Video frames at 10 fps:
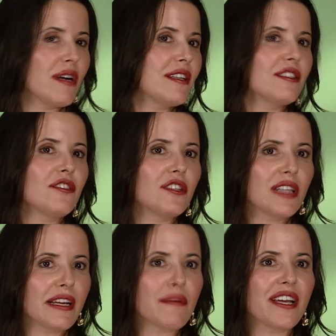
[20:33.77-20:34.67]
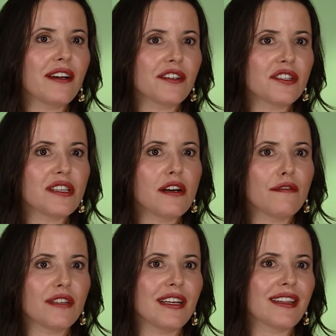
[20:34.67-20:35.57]
wanted to look like my younger
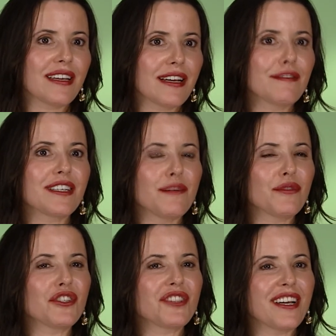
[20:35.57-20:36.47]
self, and I think I've accomplished